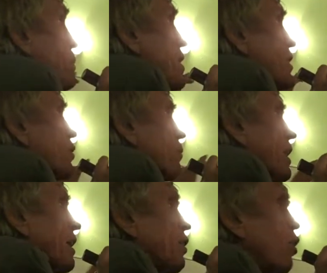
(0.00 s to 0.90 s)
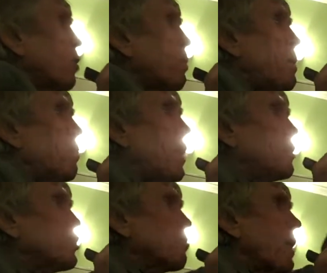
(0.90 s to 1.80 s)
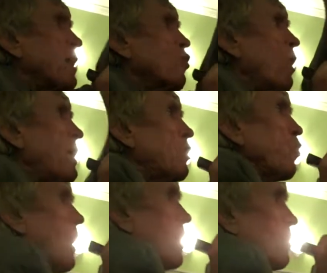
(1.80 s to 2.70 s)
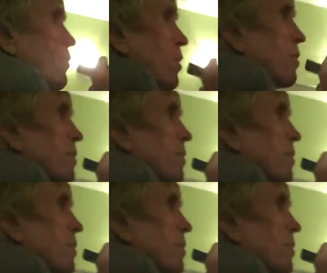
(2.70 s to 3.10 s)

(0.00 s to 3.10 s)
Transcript: "Be green or be mulched" by 2012.